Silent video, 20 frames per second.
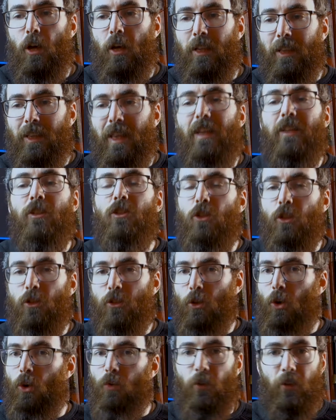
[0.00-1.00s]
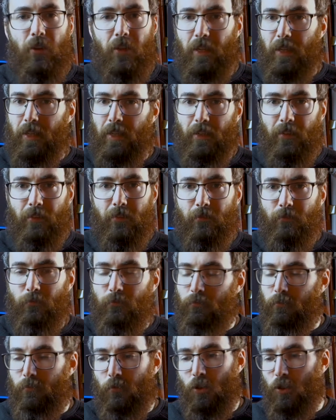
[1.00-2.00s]
that is just overthinking.
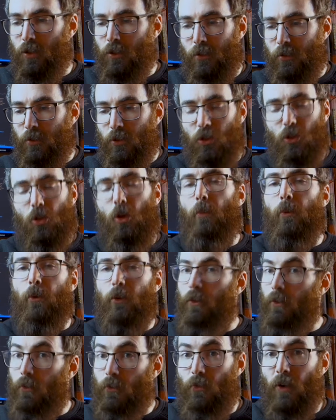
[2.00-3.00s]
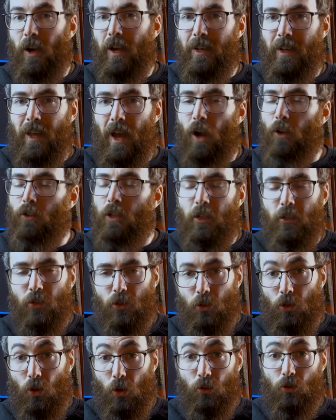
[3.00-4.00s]
Just stop it right now. That is
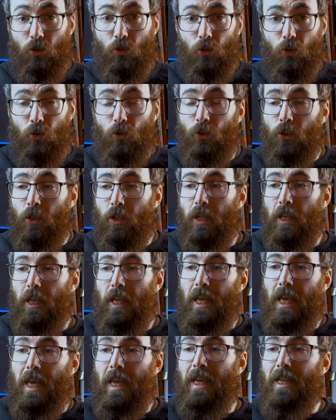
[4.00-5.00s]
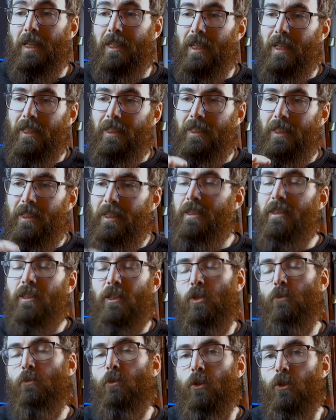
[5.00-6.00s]
not true. And this
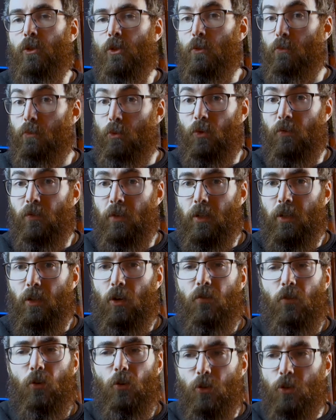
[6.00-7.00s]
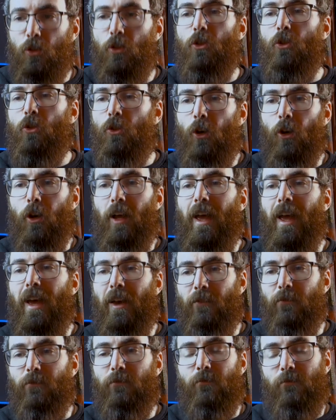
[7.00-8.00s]
experience proves it. Of course, you're gonna
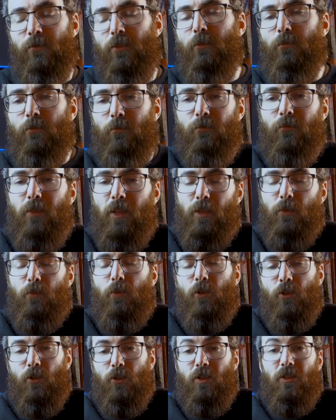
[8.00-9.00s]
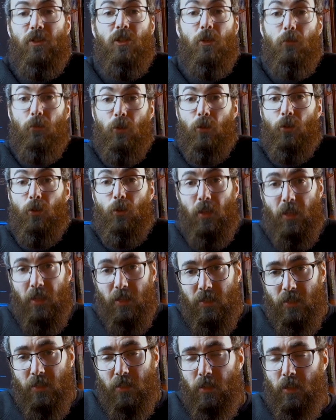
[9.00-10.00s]
have some experience similar to
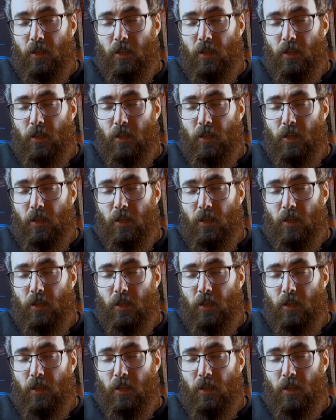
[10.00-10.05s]
this,